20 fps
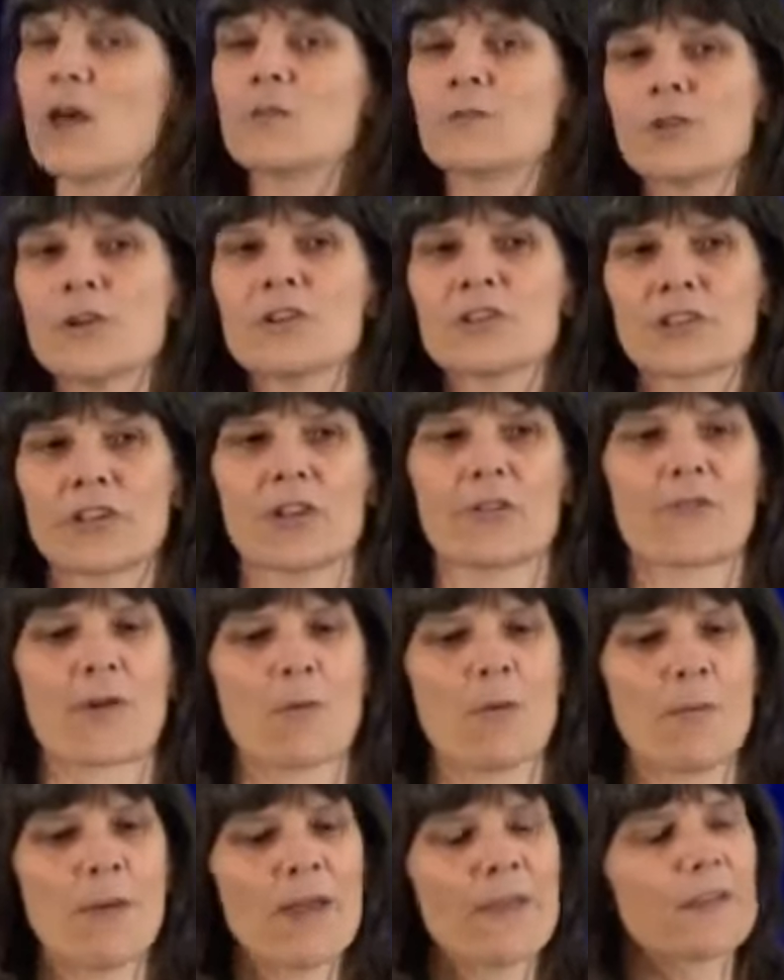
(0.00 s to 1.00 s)
First, on the
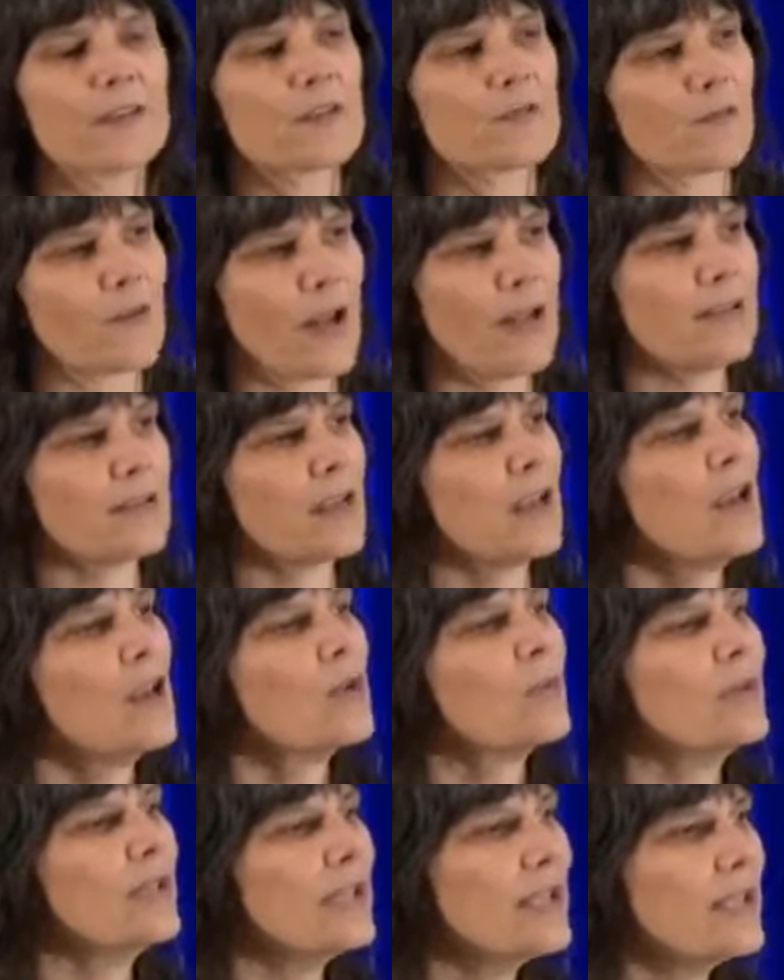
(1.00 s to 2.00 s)
formal methods front,
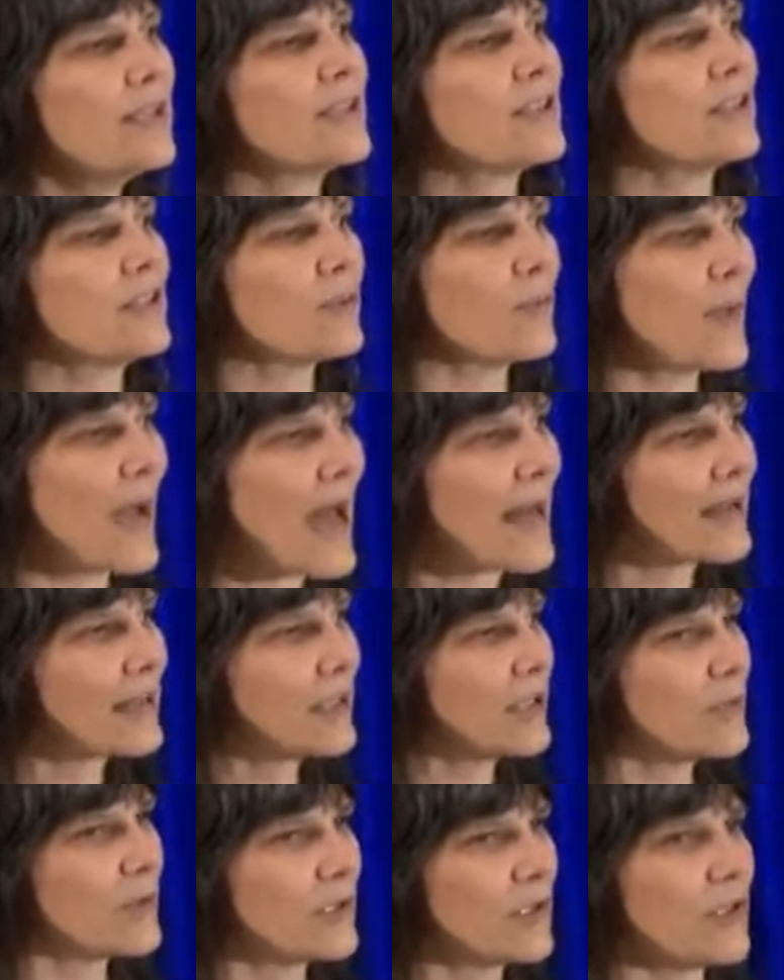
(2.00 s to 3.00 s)
we need to
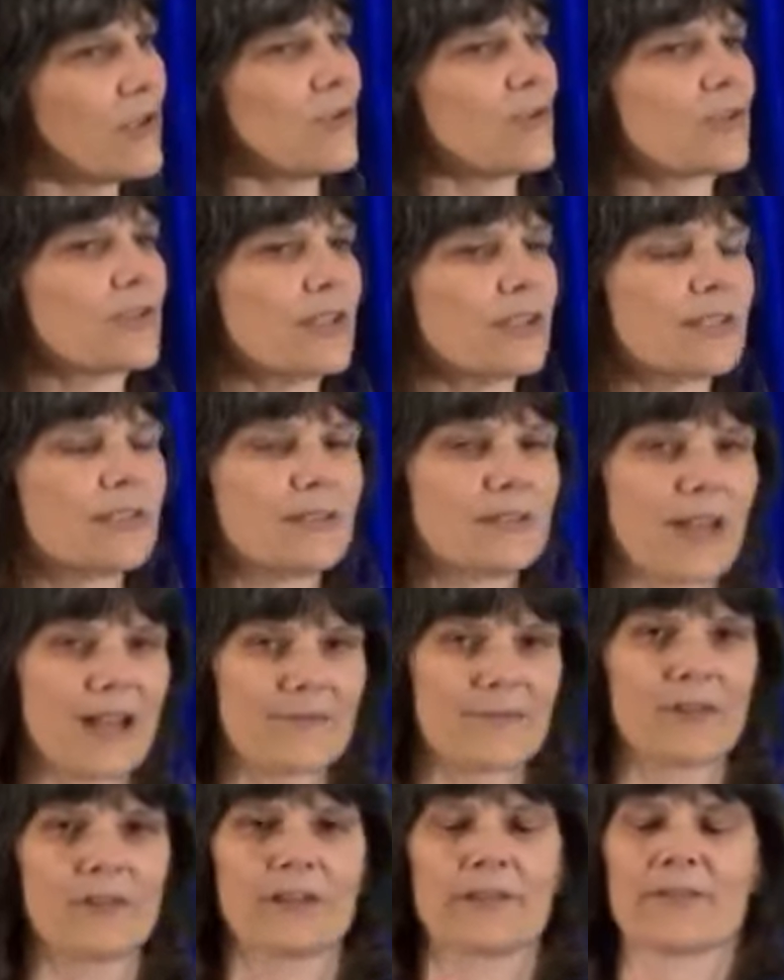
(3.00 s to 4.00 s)
dramatically reduce
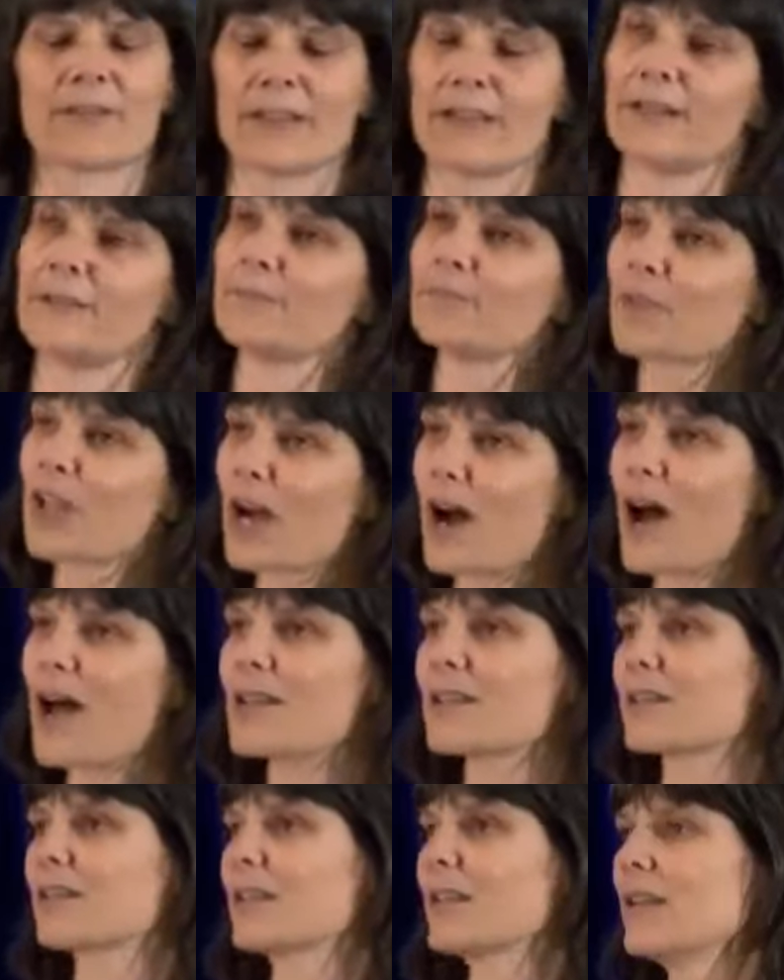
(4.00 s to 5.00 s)
the
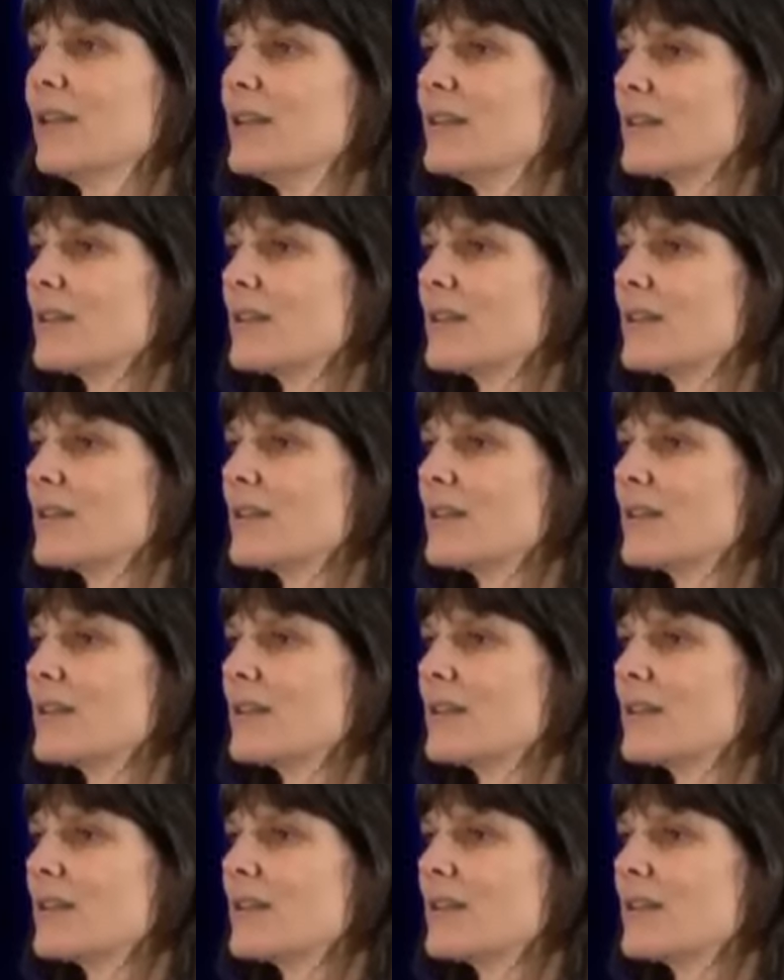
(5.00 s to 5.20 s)
cost,